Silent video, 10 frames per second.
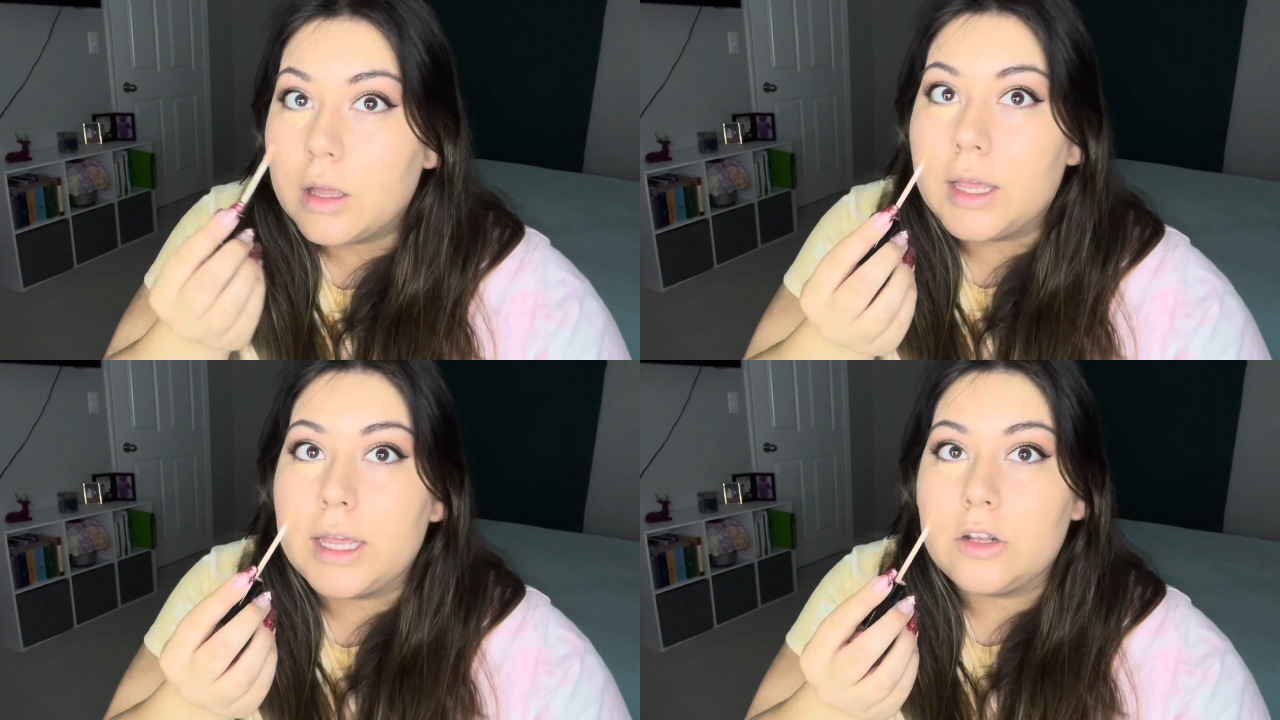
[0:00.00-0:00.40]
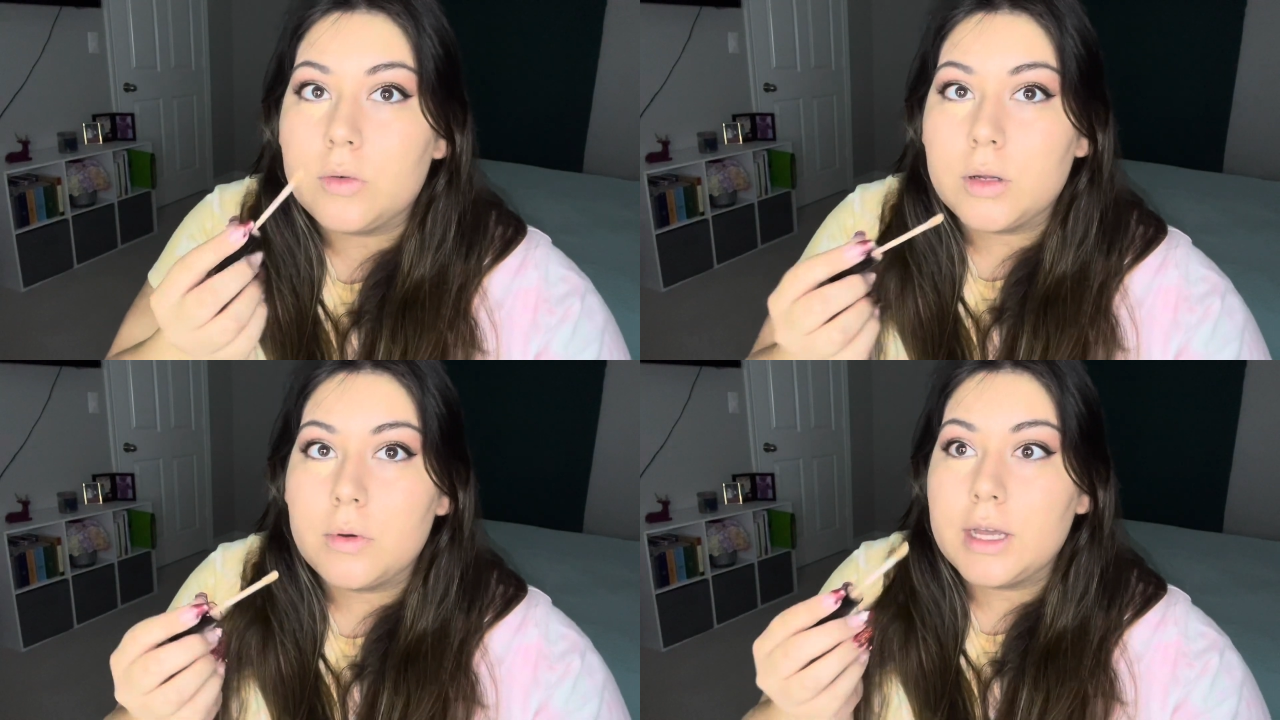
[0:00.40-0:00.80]
Age
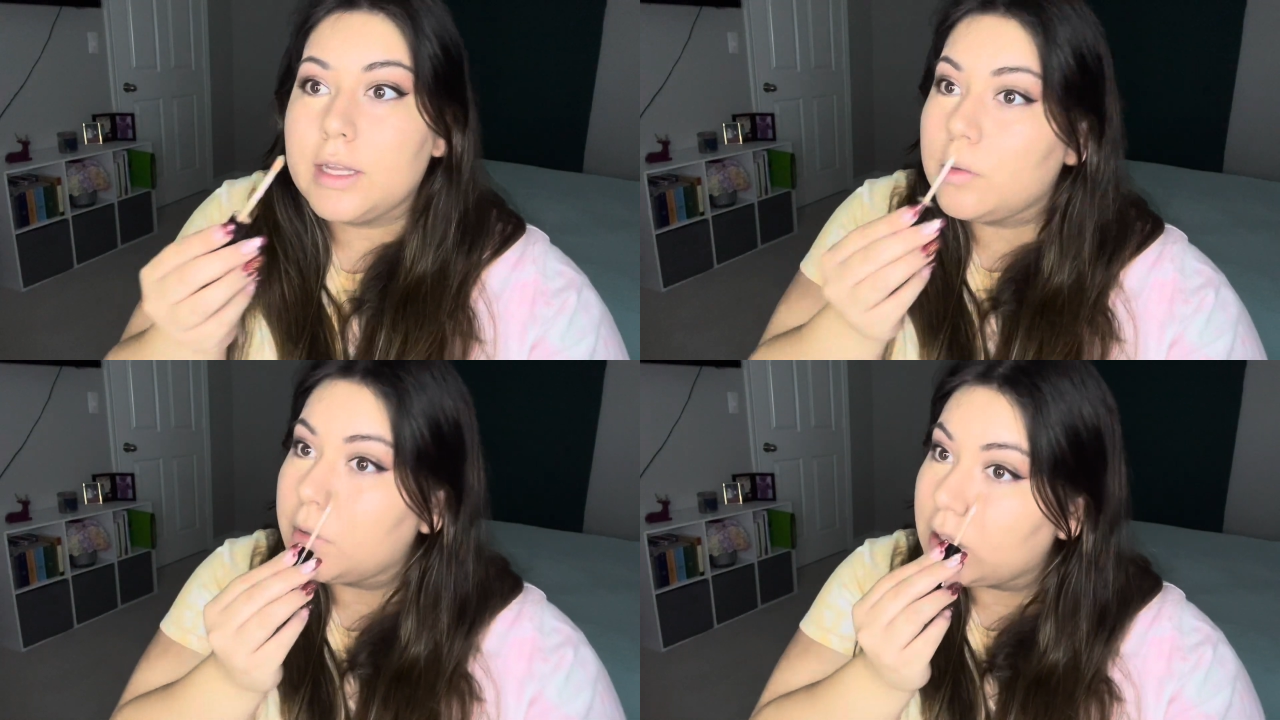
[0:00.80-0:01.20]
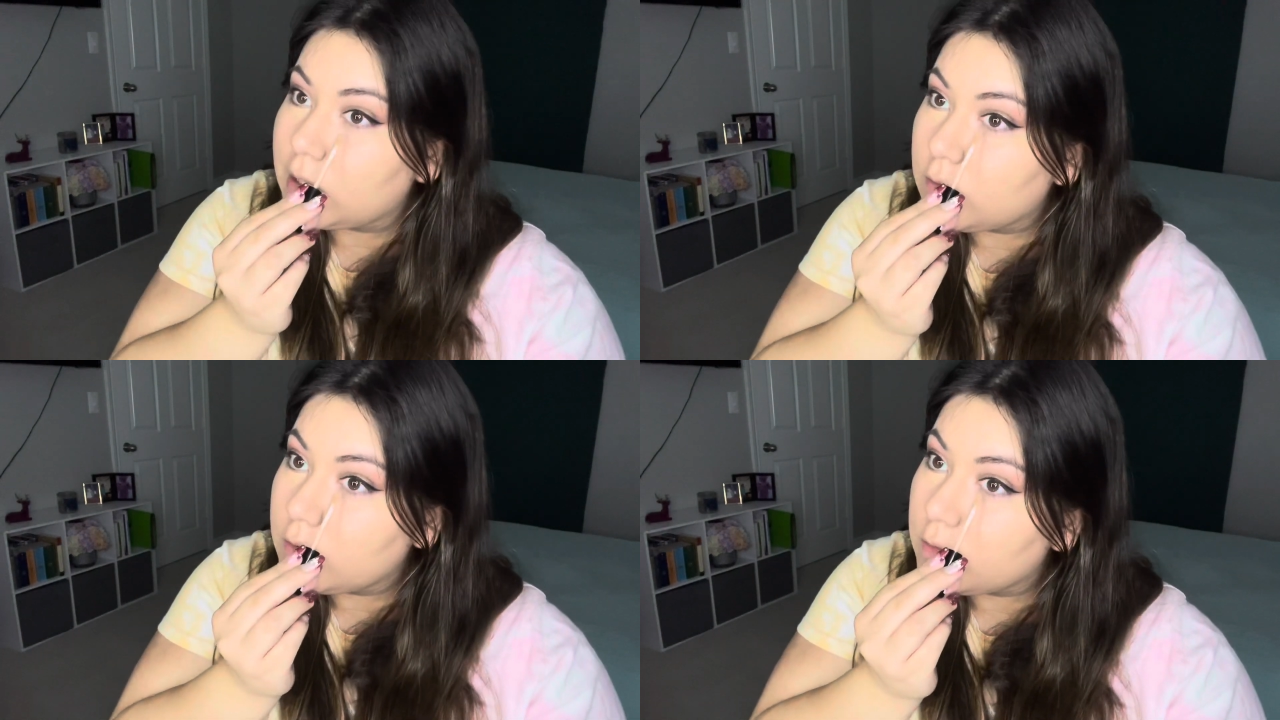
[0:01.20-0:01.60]
Rewind, but
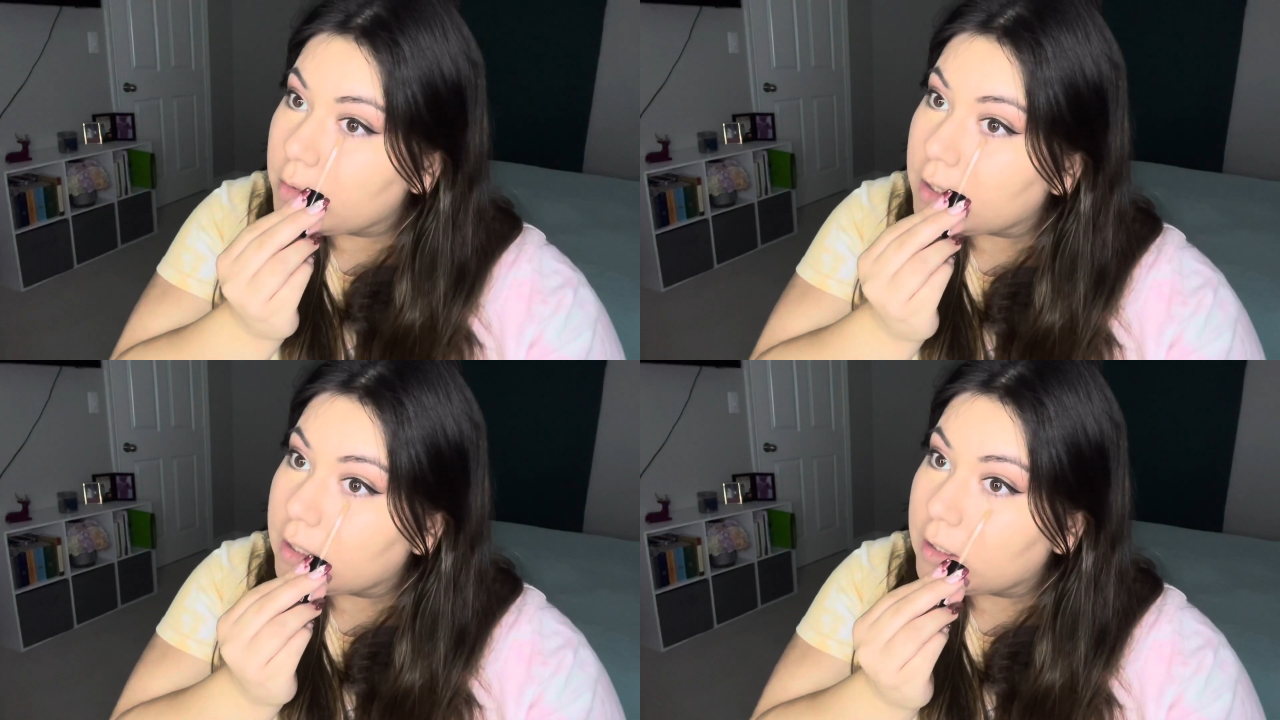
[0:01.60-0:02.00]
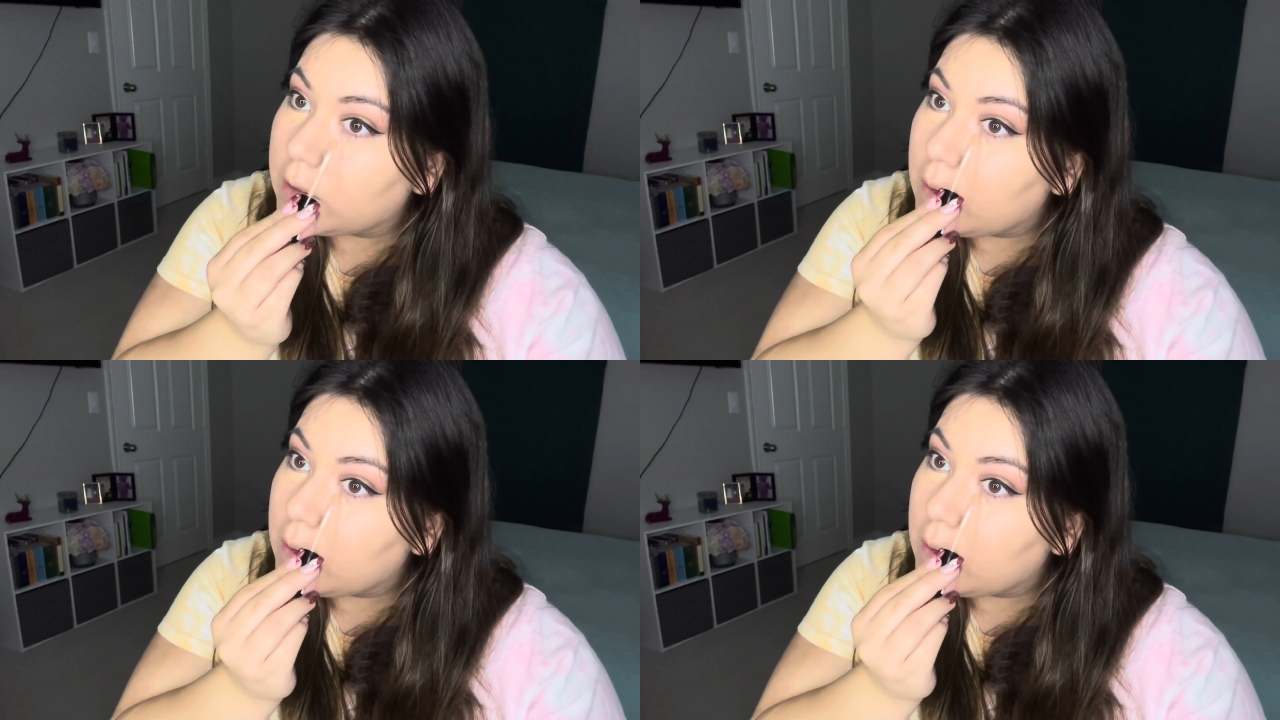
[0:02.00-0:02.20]
this one's pretty good.